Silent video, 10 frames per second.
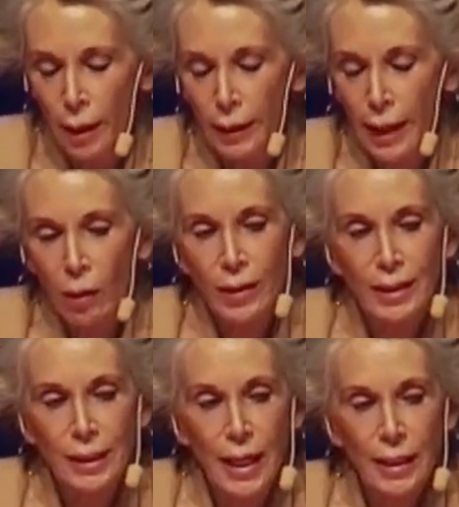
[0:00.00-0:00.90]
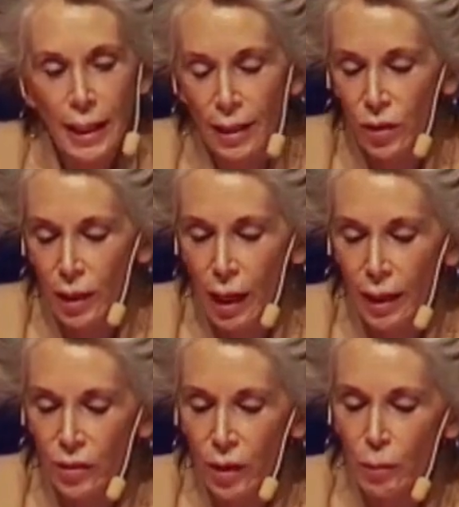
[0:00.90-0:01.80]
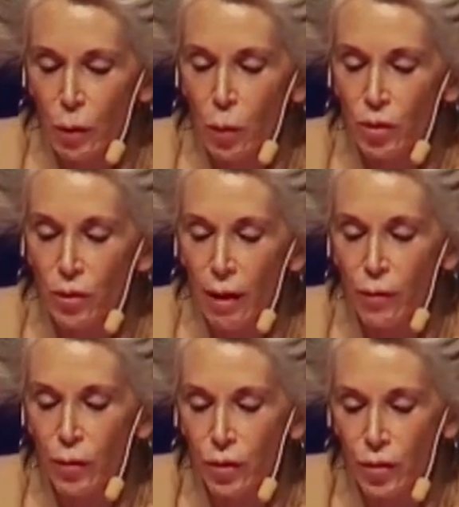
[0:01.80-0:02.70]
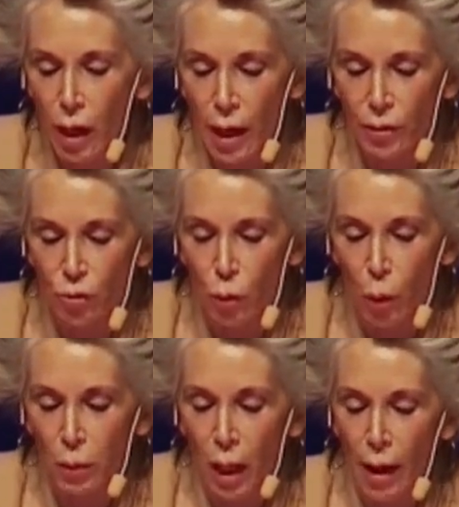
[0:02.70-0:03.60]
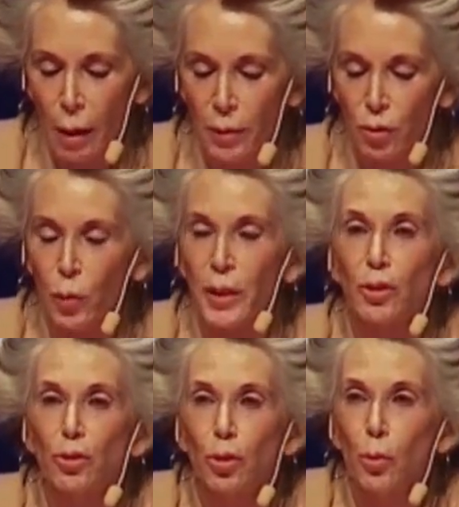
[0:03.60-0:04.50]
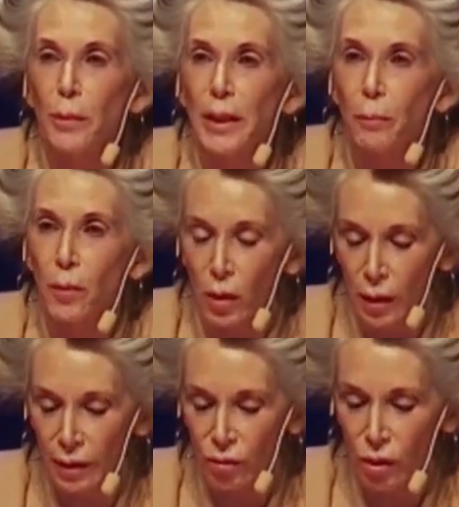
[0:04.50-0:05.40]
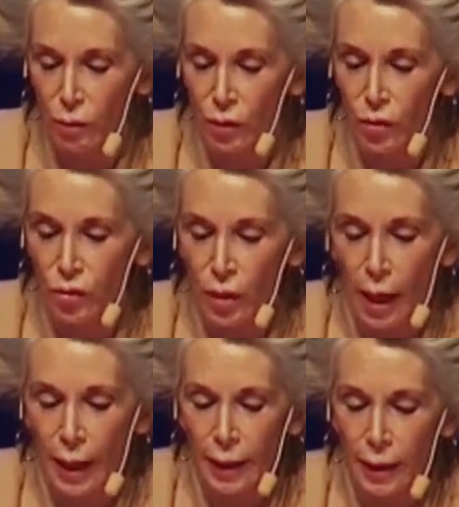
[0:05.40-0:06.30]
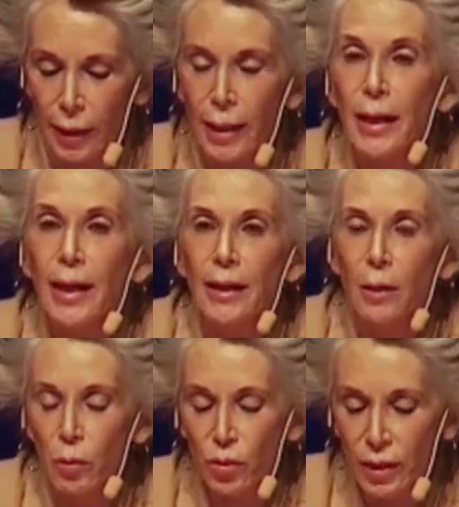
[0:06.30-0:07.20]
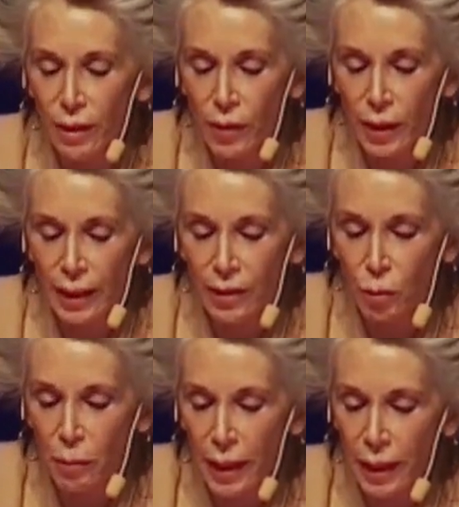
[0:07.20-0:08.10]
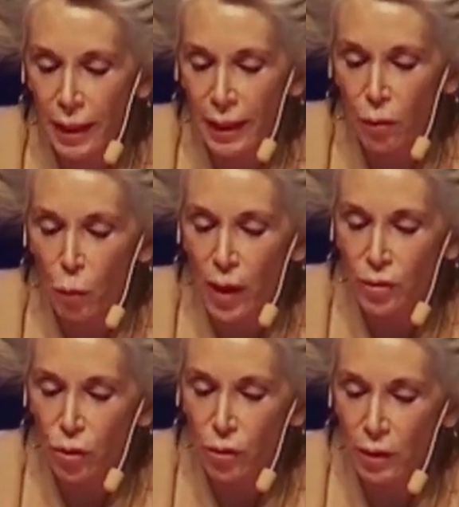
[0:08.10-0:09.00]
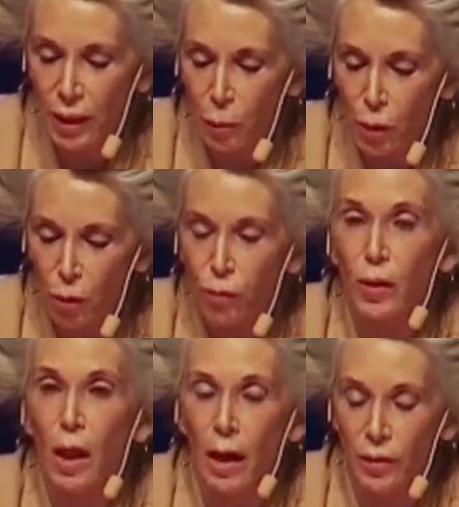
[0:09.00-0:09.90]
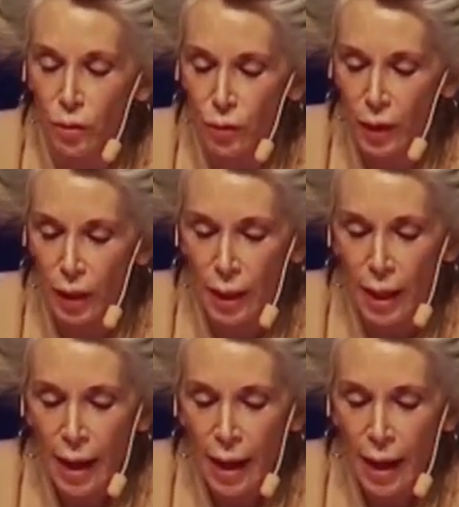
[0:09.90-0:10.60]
Now, consent as a concept was never designed to apply between two people in civil society. It was given its meaning in Western liberal philosophy